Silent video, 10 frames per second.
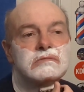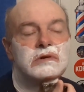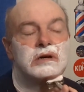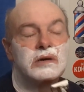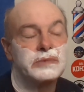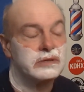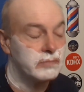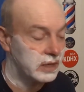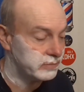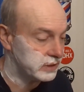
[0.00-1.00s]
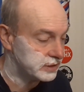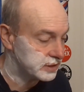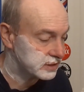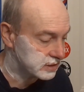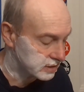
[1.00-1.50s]
well, I mean, it might be
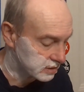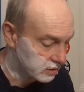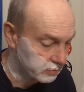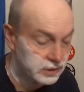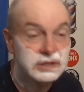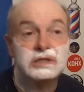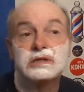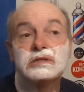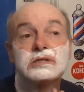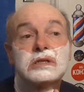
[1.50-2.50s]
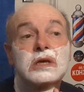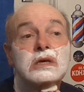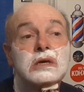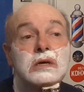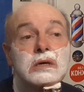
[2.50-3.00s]
just a coincidence,
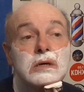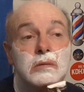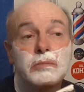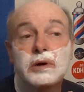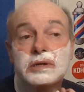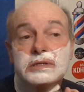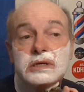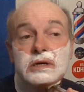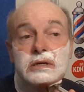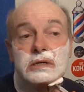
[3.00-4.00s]
but